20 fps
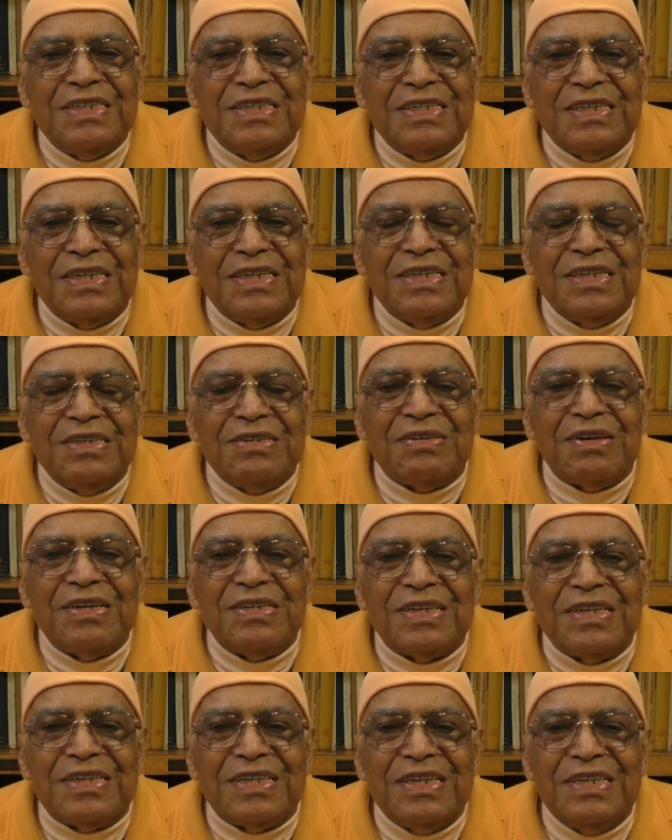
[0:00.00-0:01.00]
That you
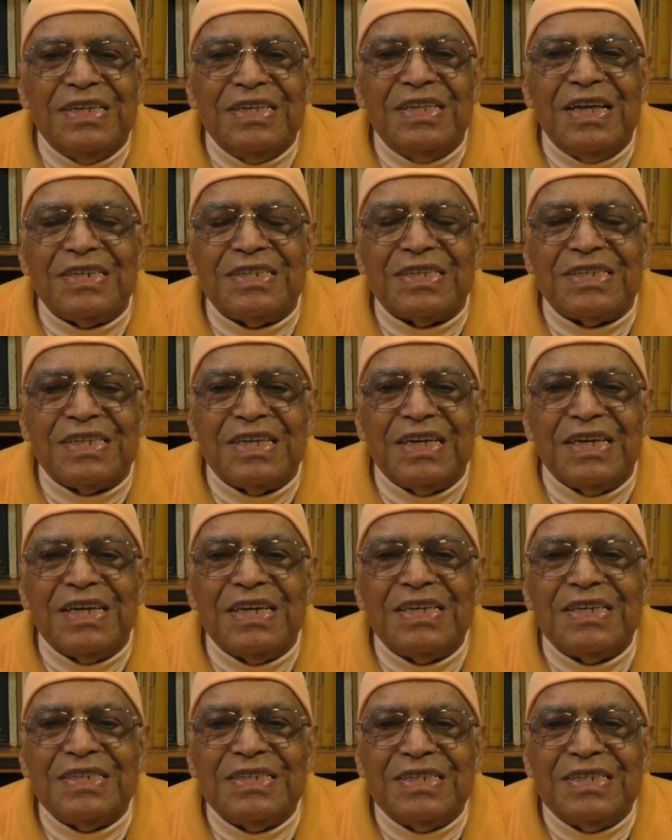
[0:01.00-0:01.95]
can neither say